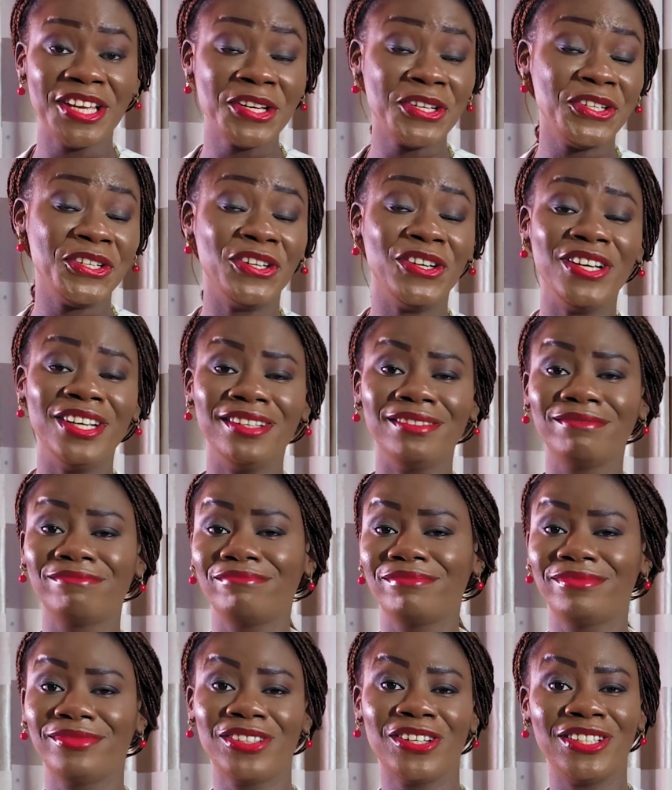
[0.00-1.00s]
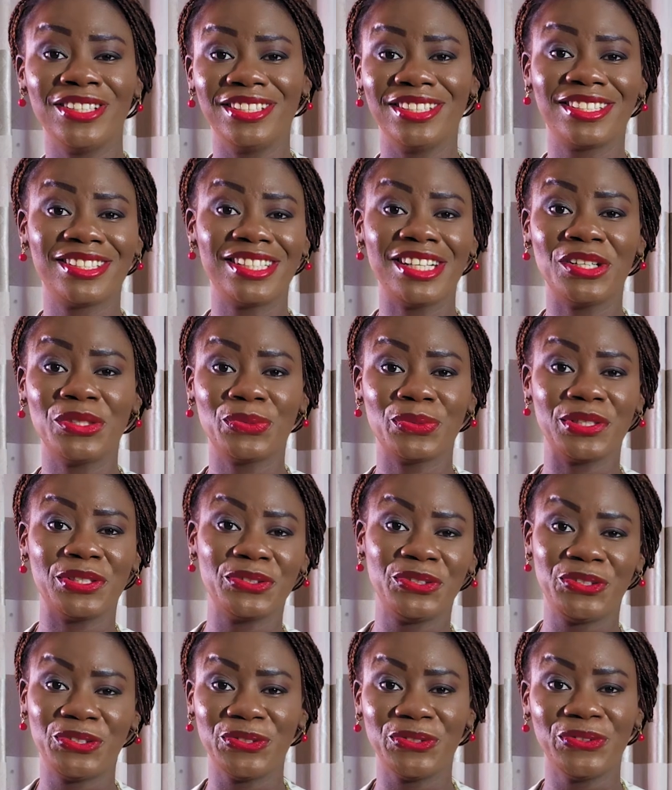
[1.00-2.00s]
You know, on the Stealth Wealth
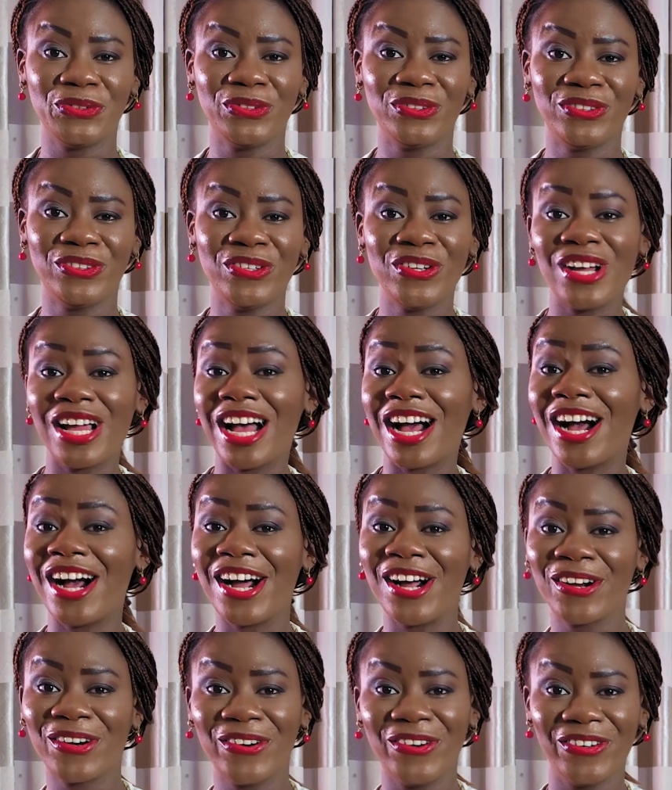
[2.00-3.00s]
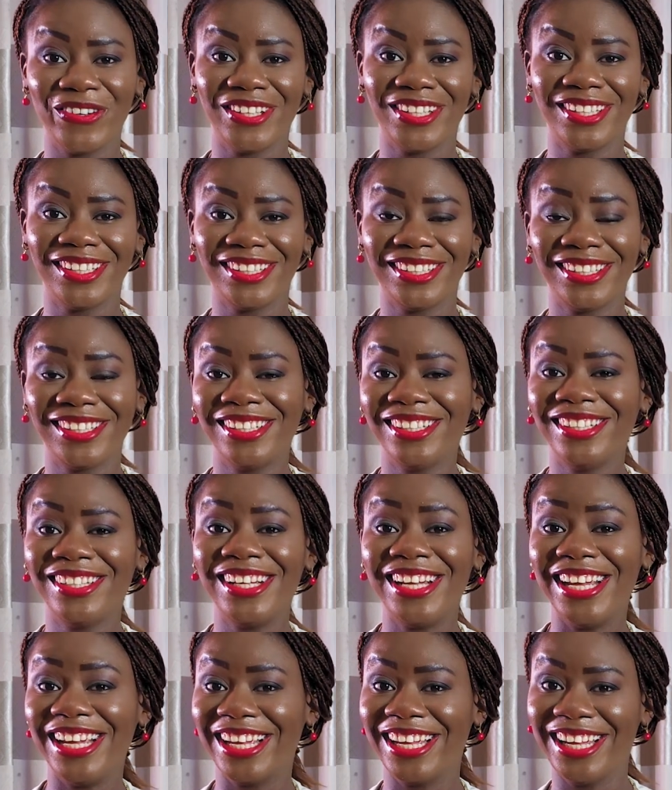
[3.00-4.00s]
Show, our goal,
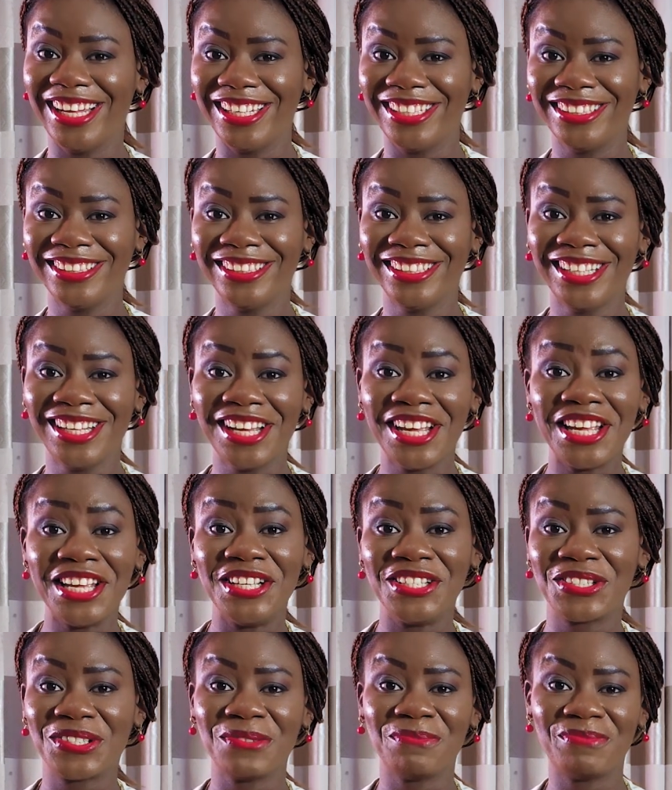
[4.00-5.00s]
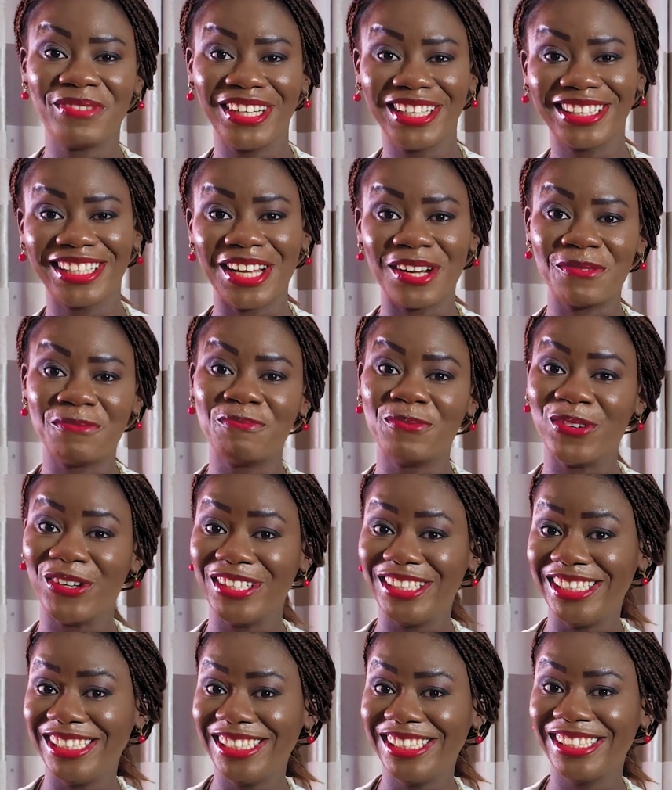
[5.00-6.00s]
again, is to break down
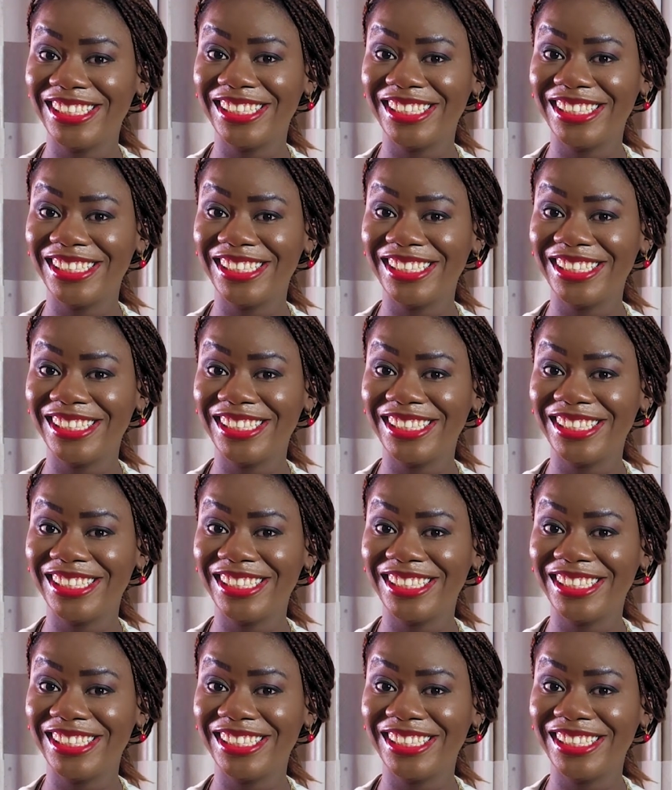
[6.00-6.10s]
money,